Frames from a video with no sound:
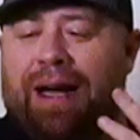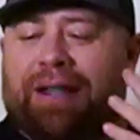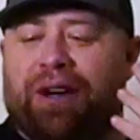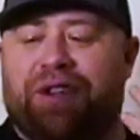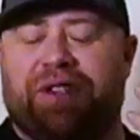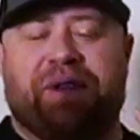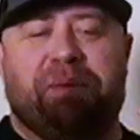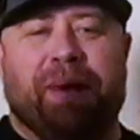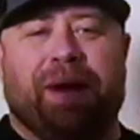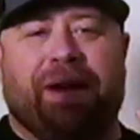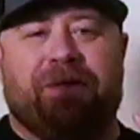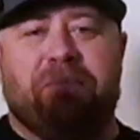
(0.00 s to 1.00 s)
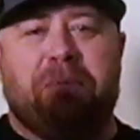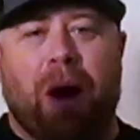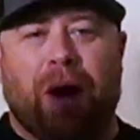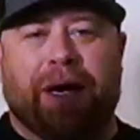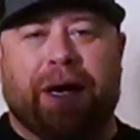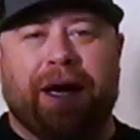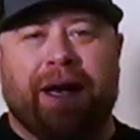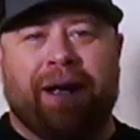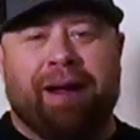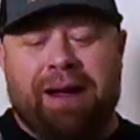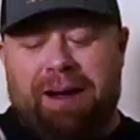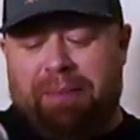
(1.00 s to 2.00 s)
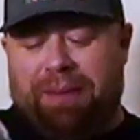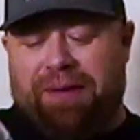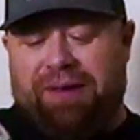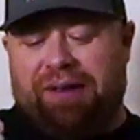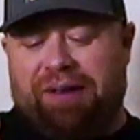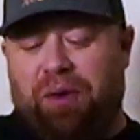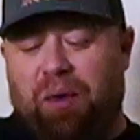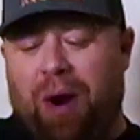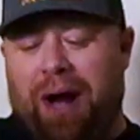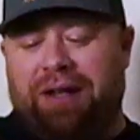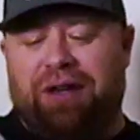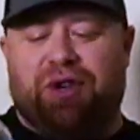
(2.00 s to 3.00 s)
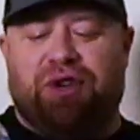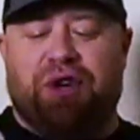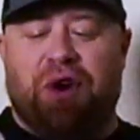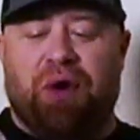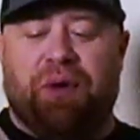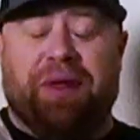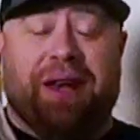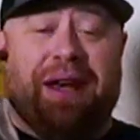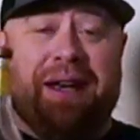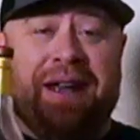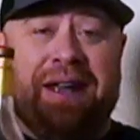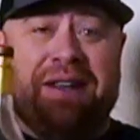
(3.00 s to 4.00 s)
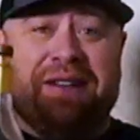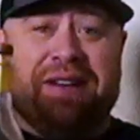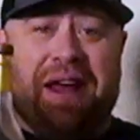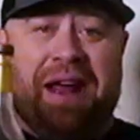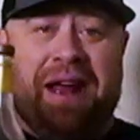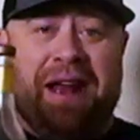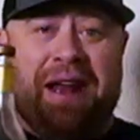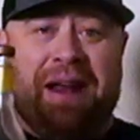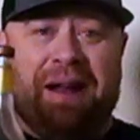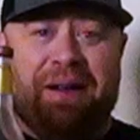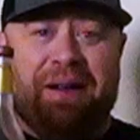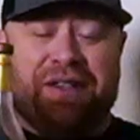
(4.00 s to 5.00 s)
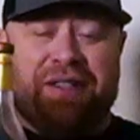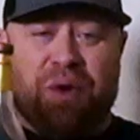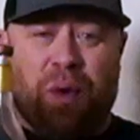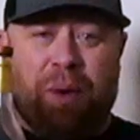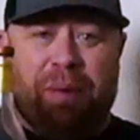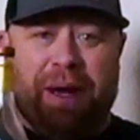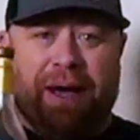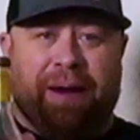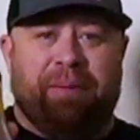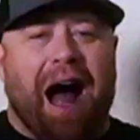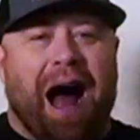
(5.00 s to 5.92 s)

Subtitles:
They're just a bit of marketing, but this is a way to show that it is a store pick.